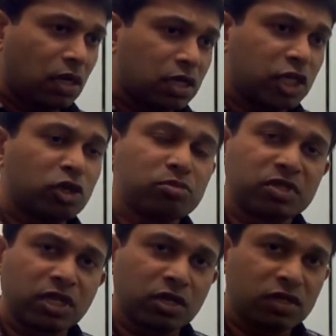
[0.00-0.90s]
cube
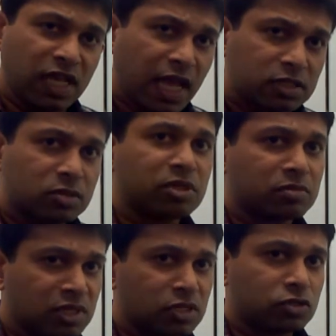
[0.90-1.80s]
security has to be
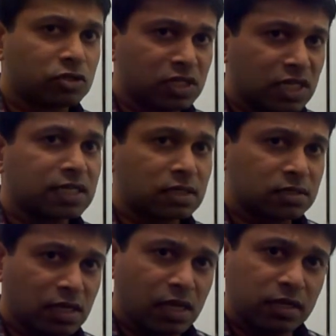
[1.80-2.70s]
administered in
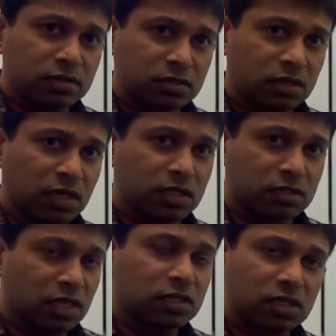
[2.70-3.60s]
SSAS.
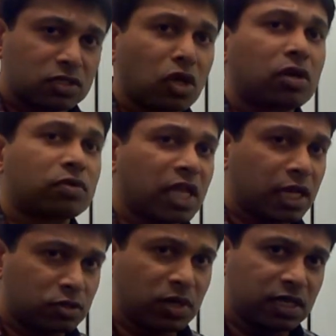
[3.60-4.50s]
It does not react
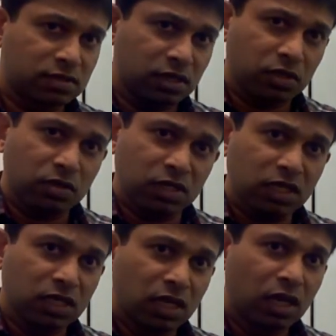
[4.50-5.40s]
to AX security.
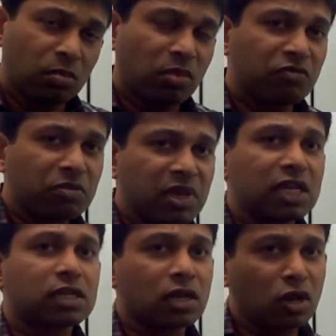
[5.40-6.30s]
But we made
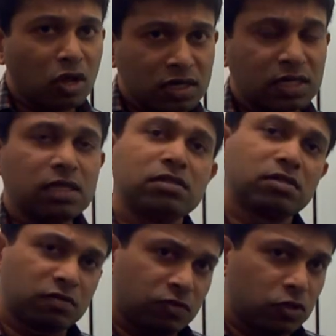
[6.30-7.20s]
it a lot
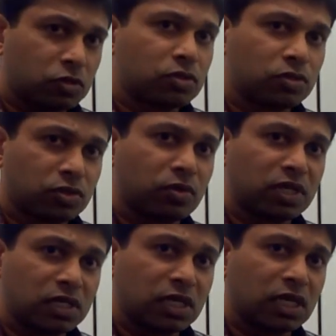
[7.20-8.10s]
easier for you to do so
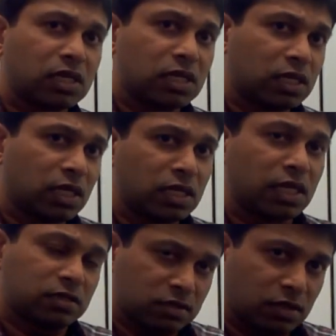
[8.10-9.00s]
in
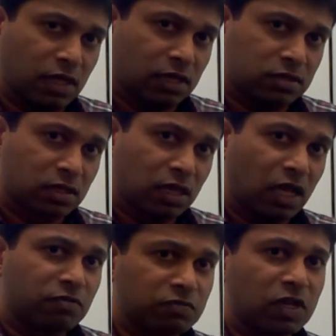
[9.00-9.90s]
SSAS.
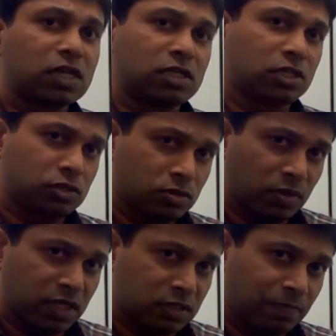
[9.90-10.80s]
And we've done it in two
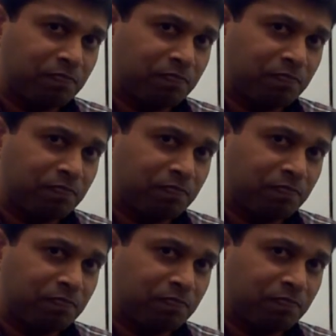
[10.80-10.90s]
ways.